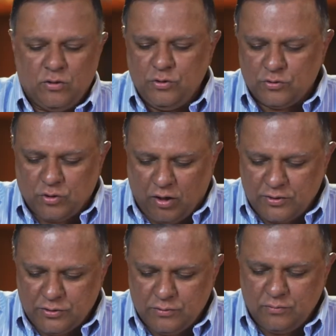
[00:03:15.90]
on who you
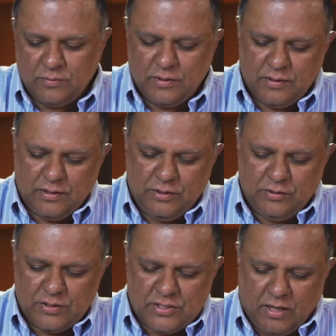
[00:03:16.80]
talk to,
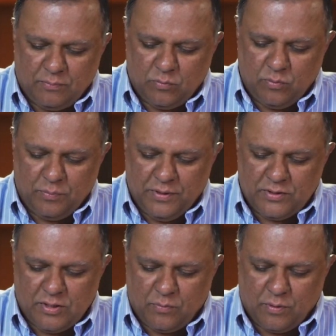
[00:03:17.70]
this number will be
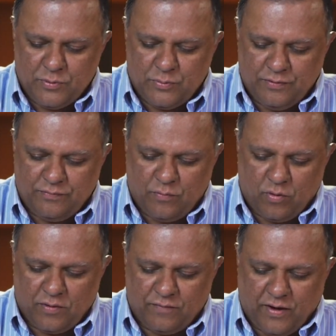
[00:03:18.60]
somewhere between
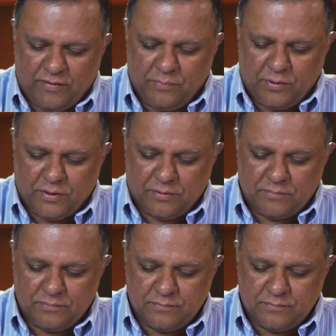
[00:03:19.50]
4 and 5 billion.